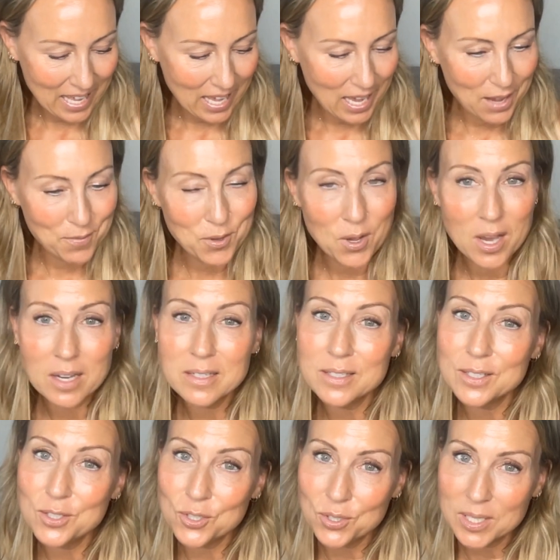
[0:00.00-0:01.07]
Have you hugged a
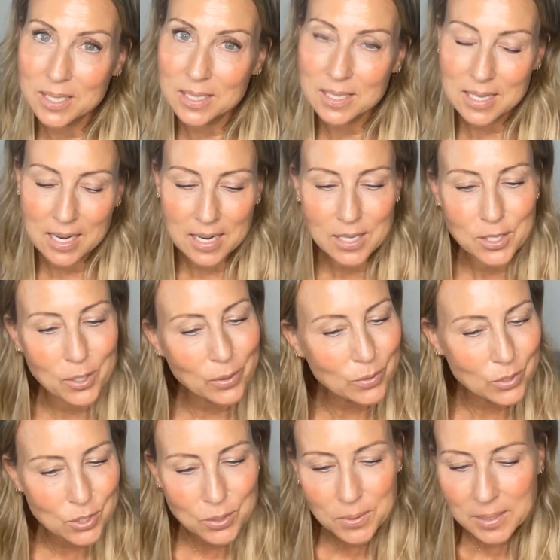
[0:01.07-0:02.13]
tree today? Go
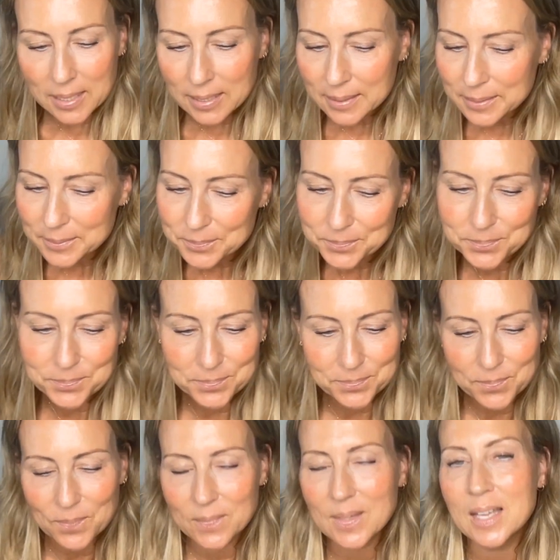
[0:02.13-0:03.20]
do it.
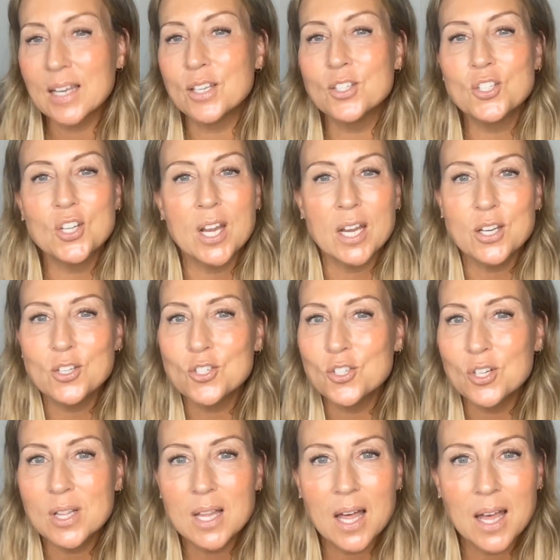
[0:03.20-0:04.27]
It'll change
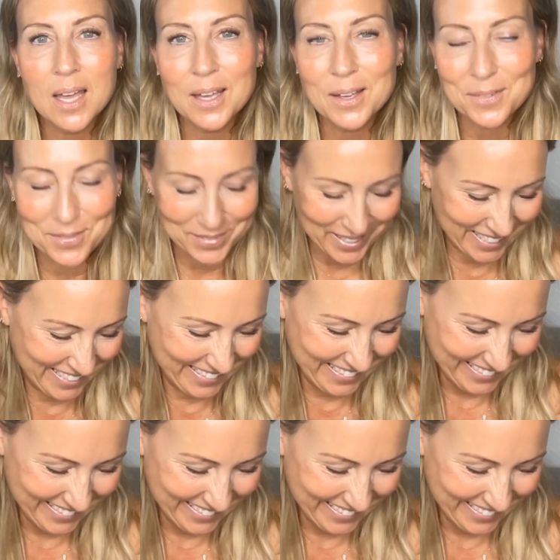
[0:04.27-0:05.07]
your life.